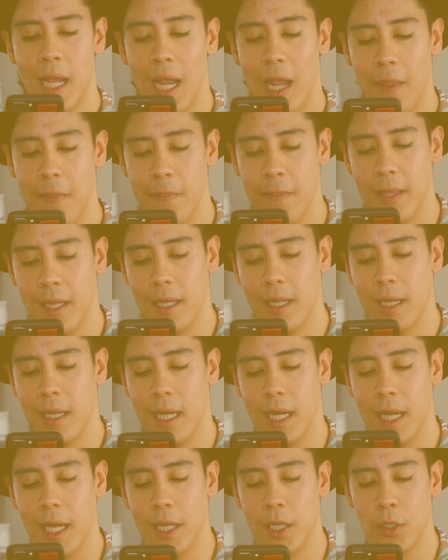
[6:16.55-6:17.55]
And
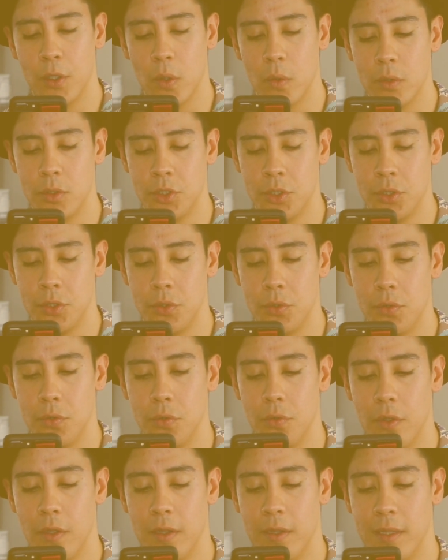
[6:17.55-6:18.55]
then I go
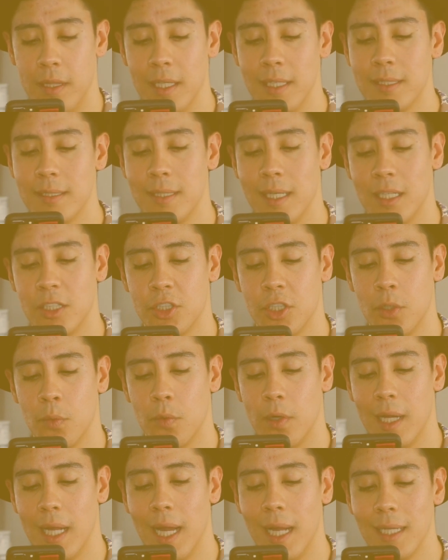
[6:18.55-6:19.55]
to this section
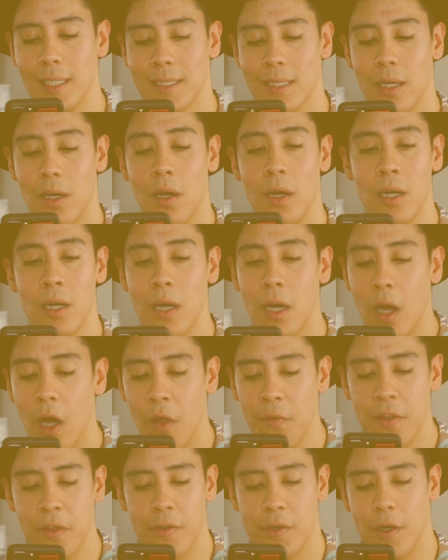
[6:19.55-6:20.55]
where it has
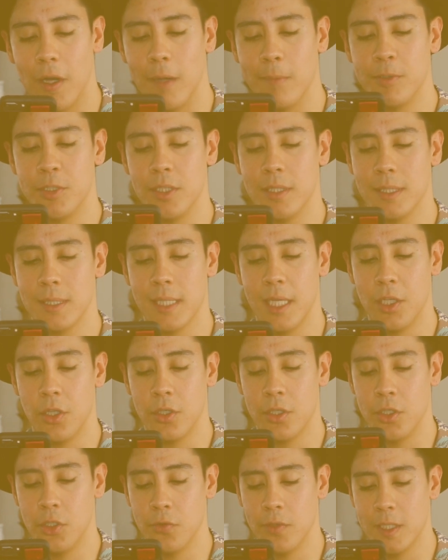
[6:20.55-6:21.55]
all the other options, like you
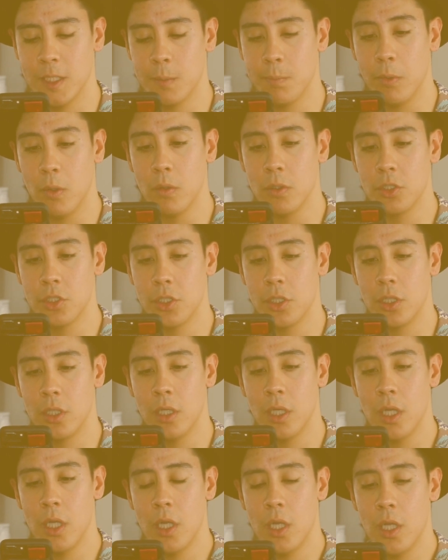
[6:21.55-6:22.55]
can do
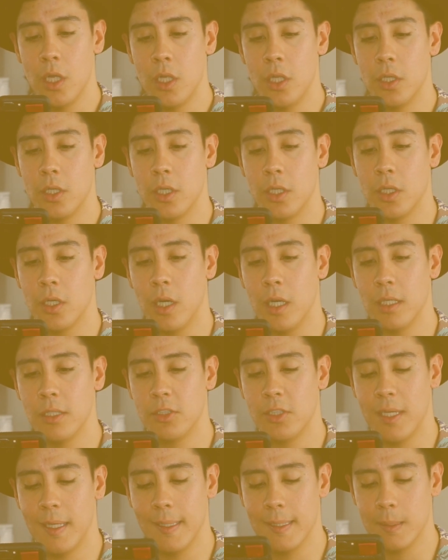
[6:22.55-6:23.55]
exposure, you can
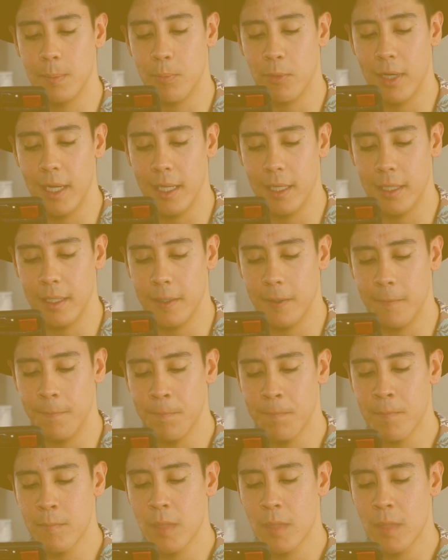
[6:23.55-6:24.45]
contrast, brighten.